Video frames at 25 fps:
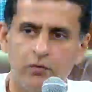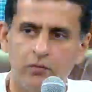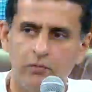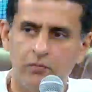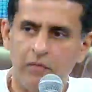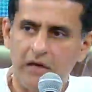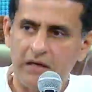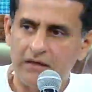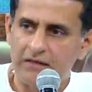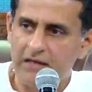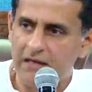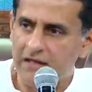
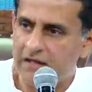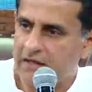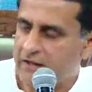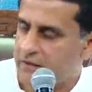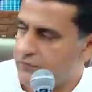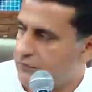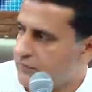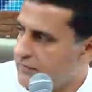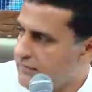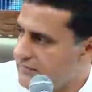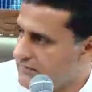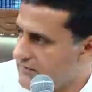
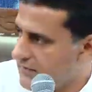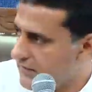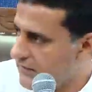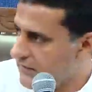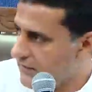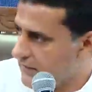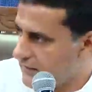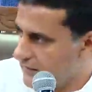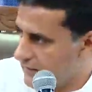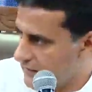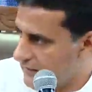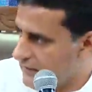multilingual
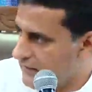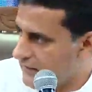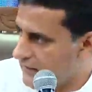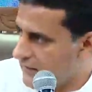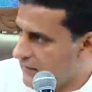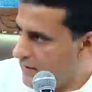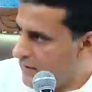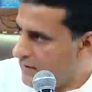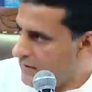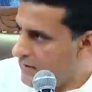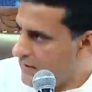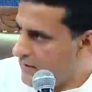city.
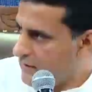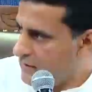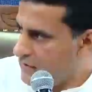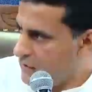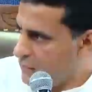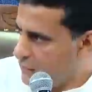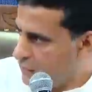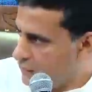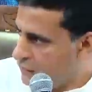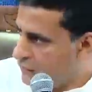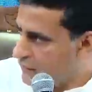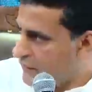There is
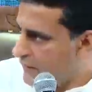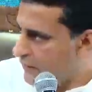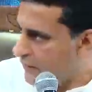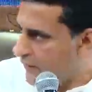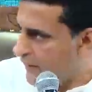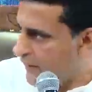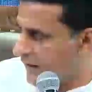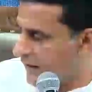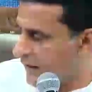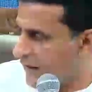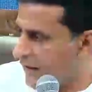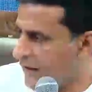huge
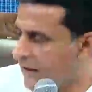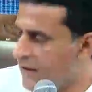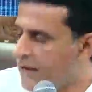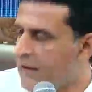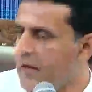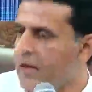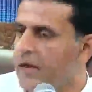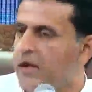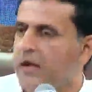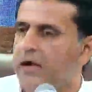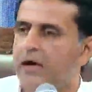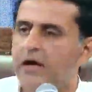demand.
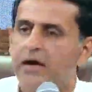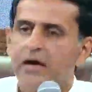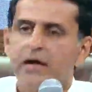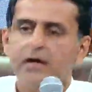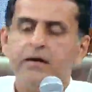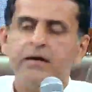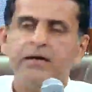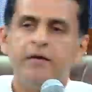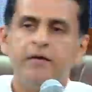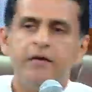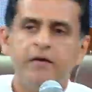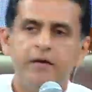
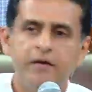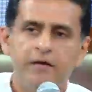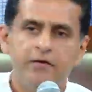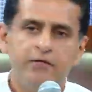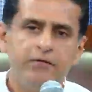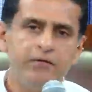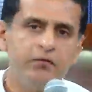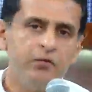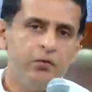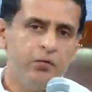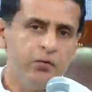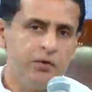And
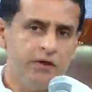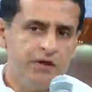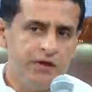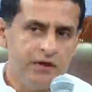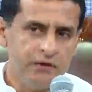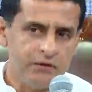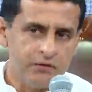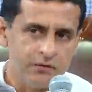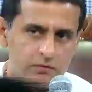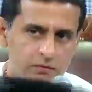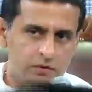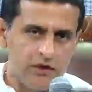if you
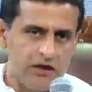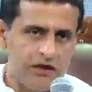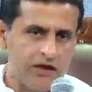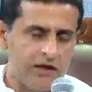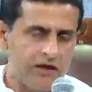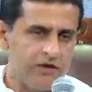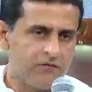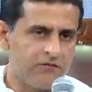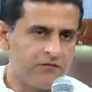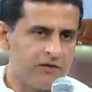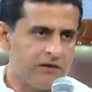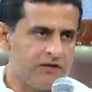need to
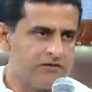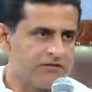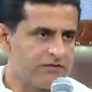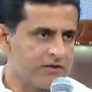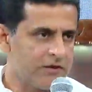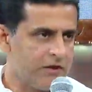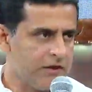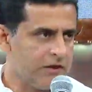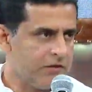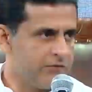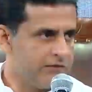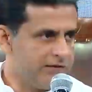have
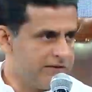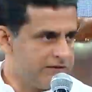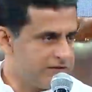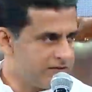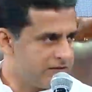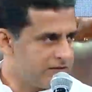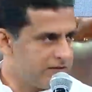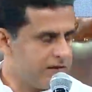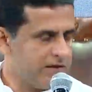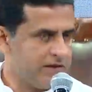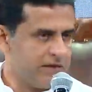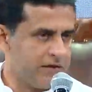cultural
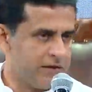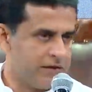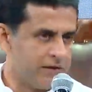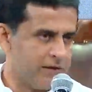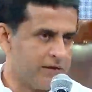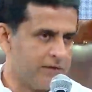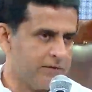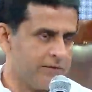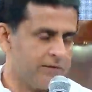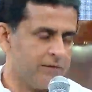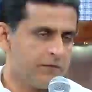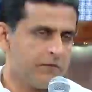events here,
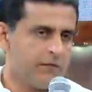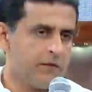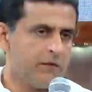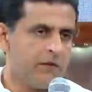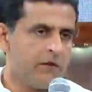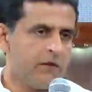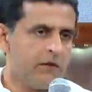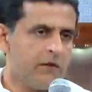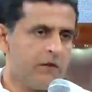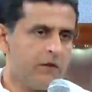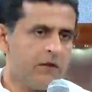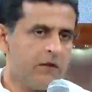
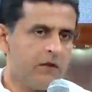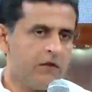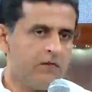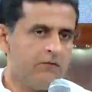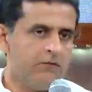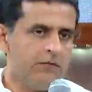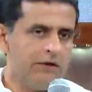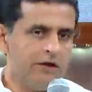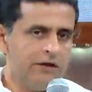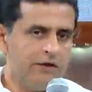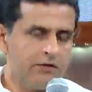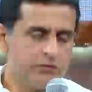
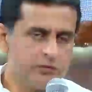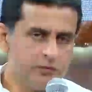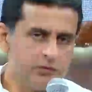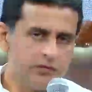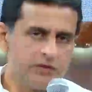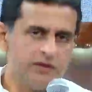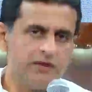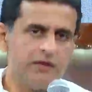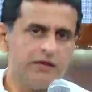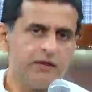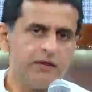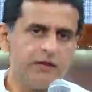we need to
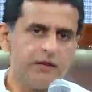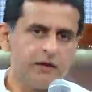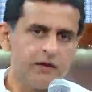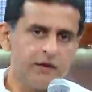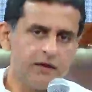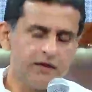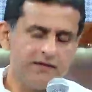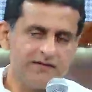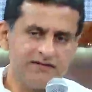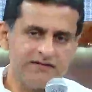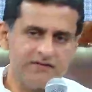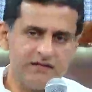think
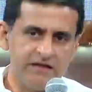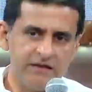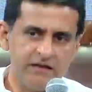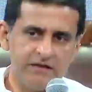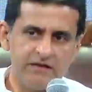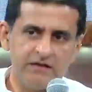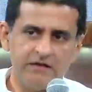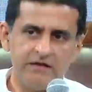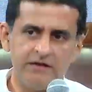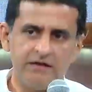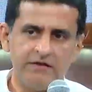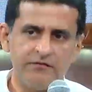and see
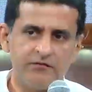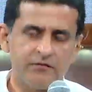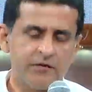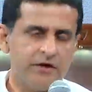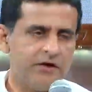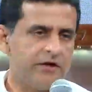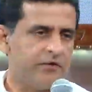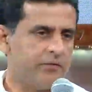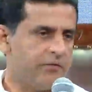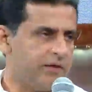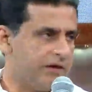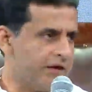it in a
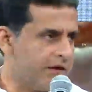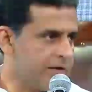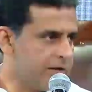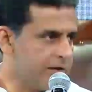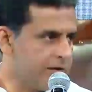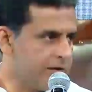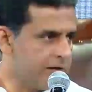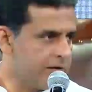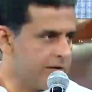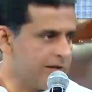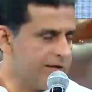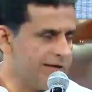different way.
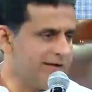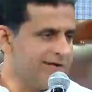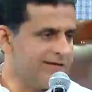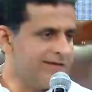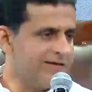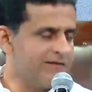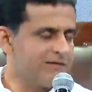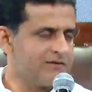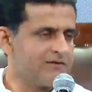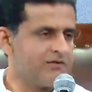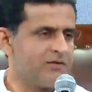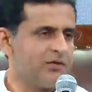
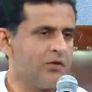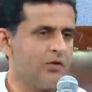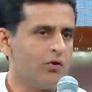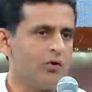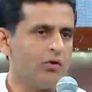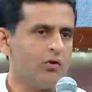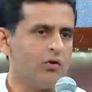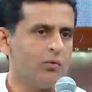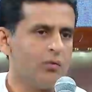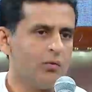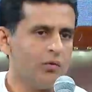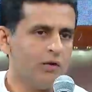It is
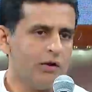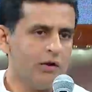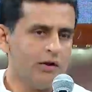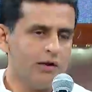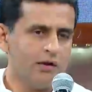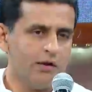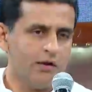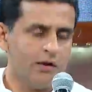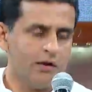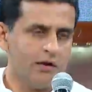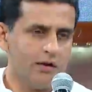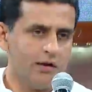not
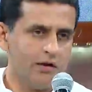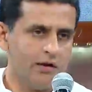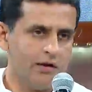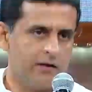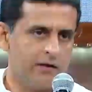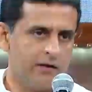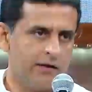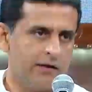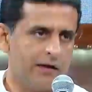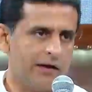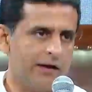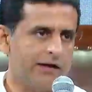only
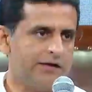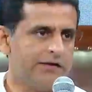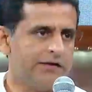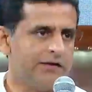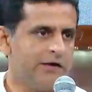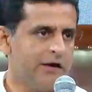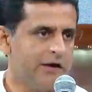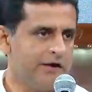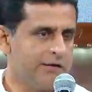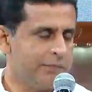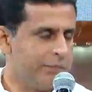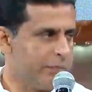
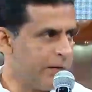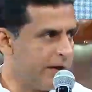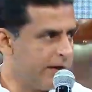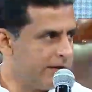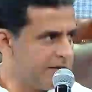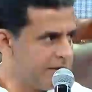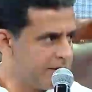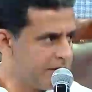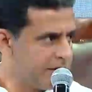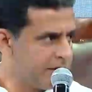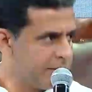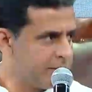an
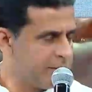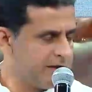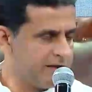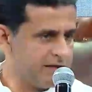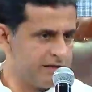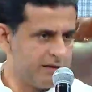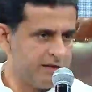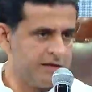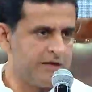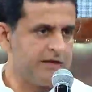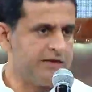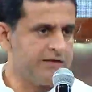
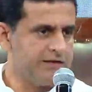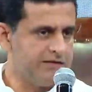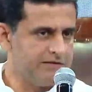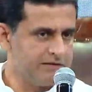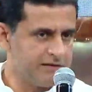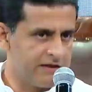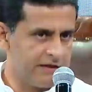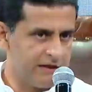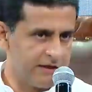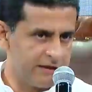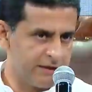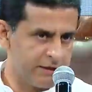entertainment thing. It
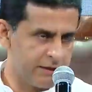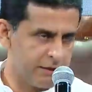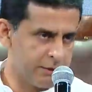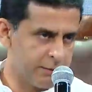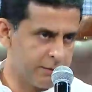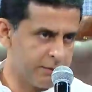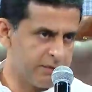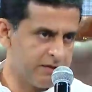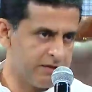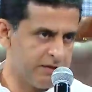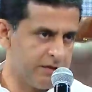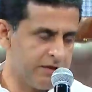is an
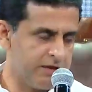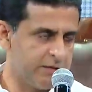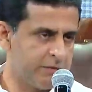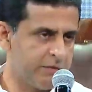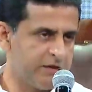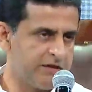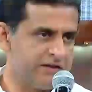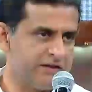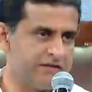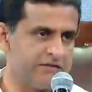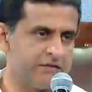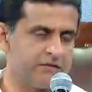entertainment thing,
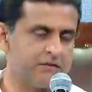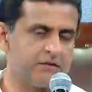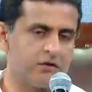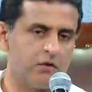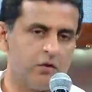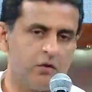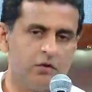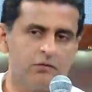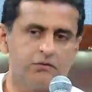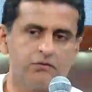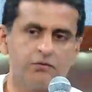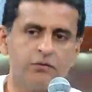but it's
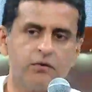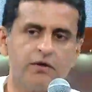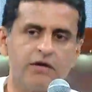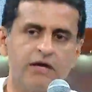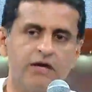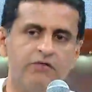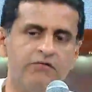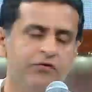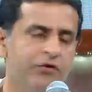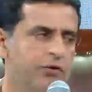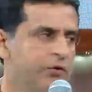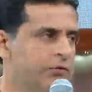also a
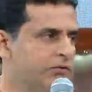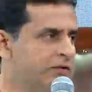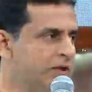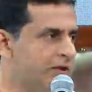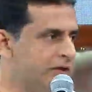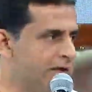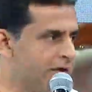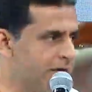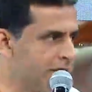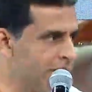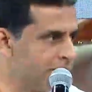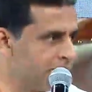revenue
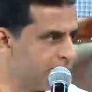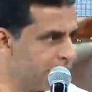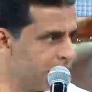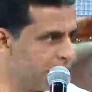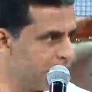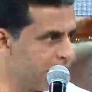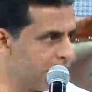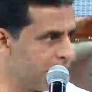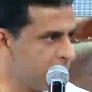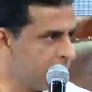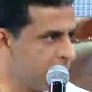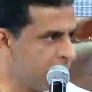
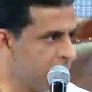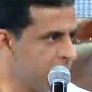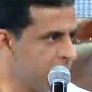generation